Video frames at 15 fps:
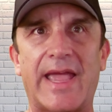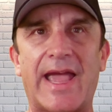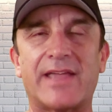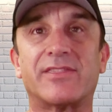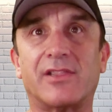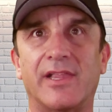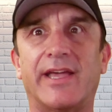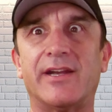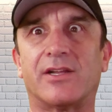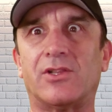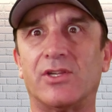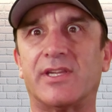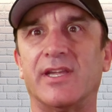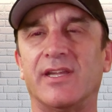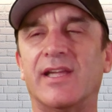
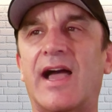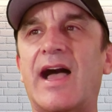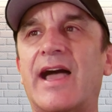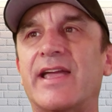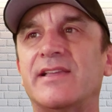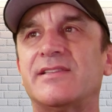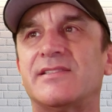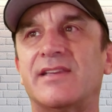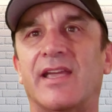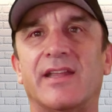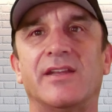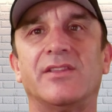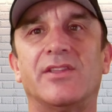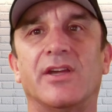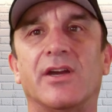athletic looking guy standing